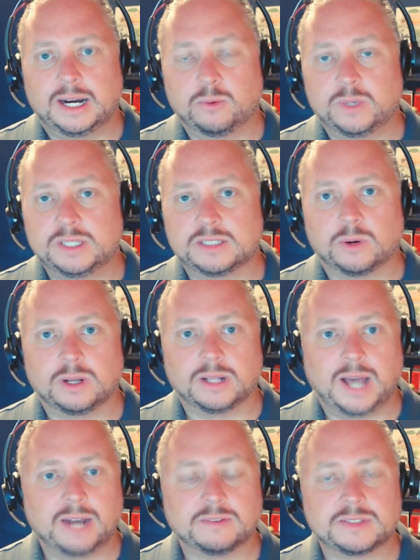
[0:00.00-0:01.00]
We store a
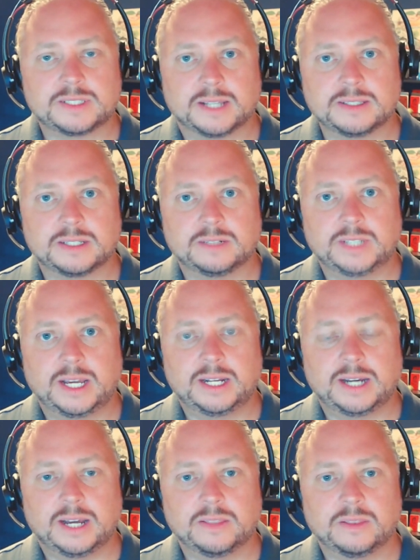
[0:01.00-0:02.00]
lot of sensitive data
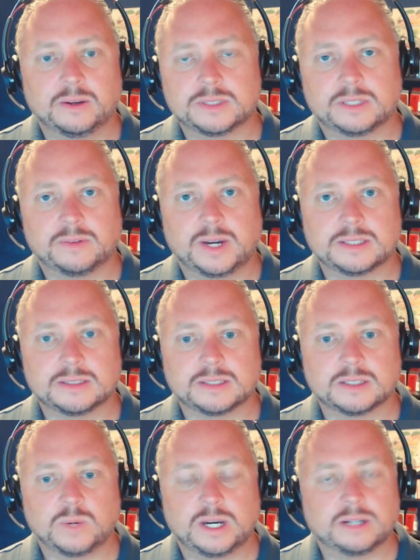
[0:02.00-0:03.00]
on those devices
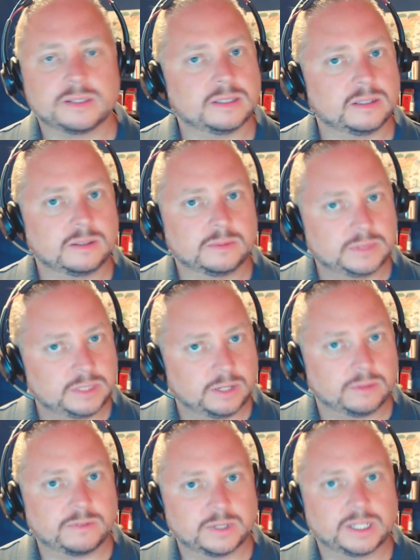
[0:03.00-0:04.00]
as well, so
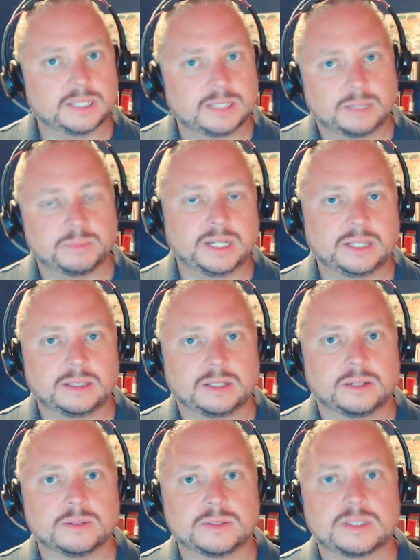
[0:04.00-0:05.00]
don't forget to update
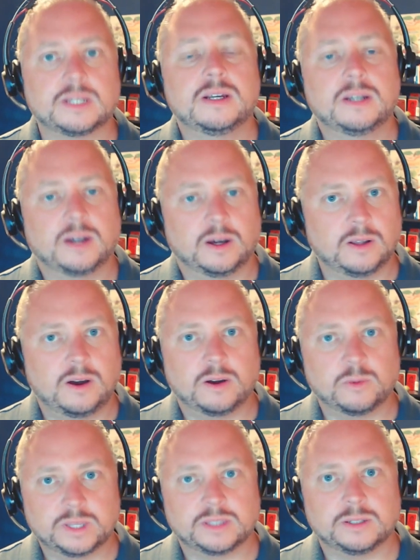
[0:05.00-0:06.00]
those
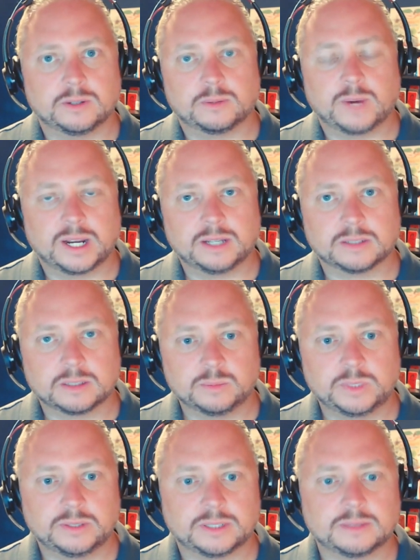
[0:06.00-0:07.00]
along with your regular
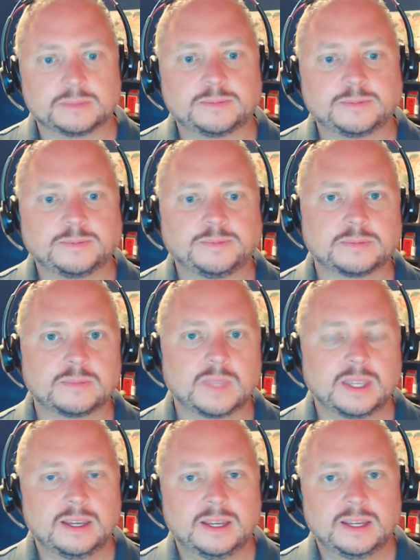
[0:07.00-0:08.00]
computer.
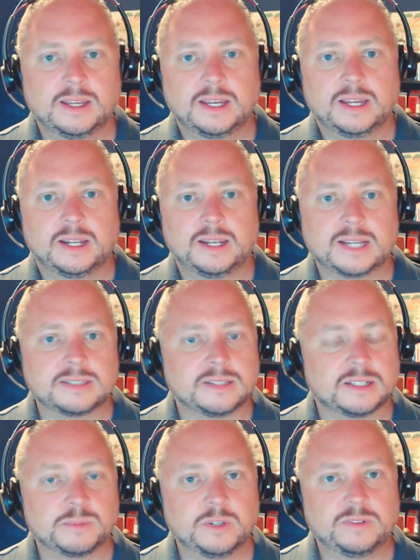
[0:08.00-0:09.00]
Next,
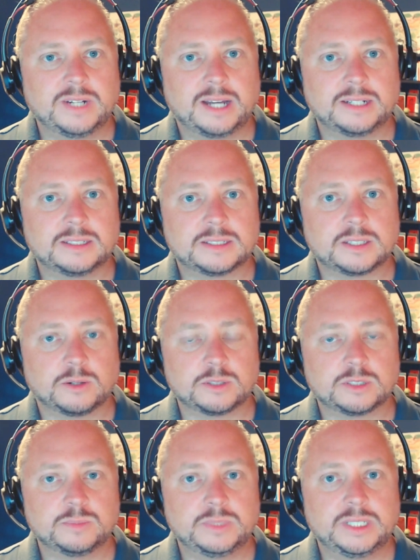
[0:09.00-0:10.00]
let's move on to
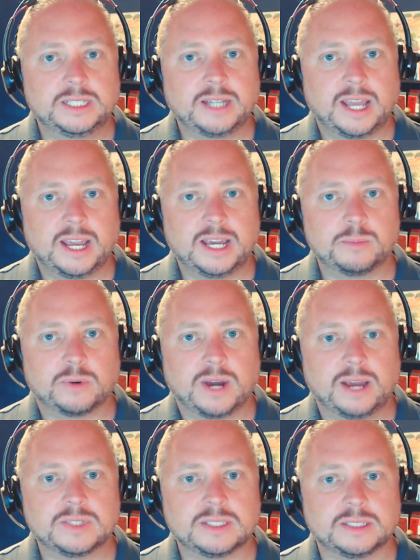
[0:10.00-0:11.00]
social media and
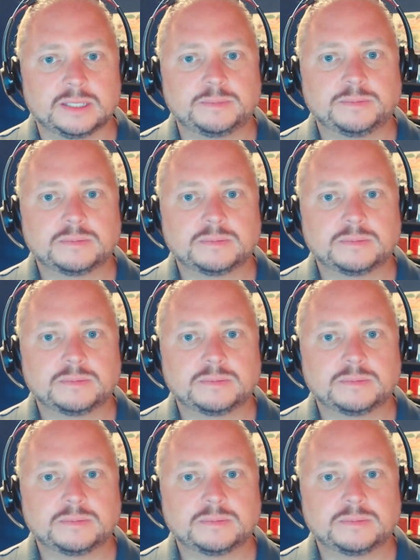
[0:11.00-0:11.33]
privacy.